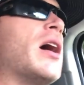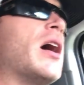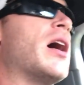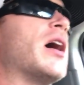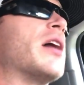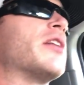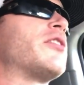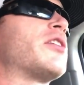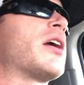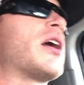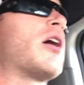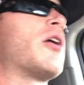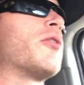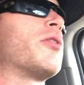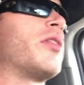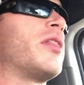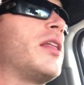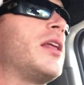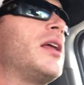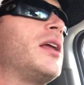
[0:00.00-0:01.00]
Uh, check
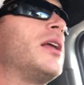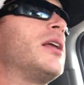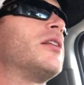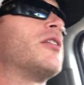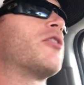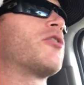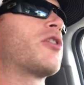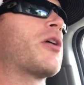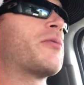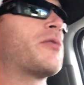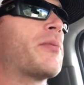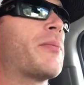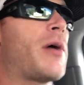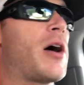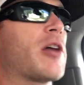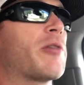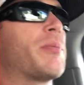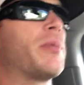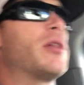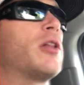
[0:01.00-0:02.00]
out the description
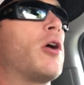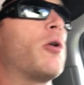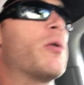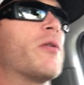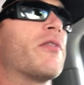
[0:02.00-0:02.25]
box below.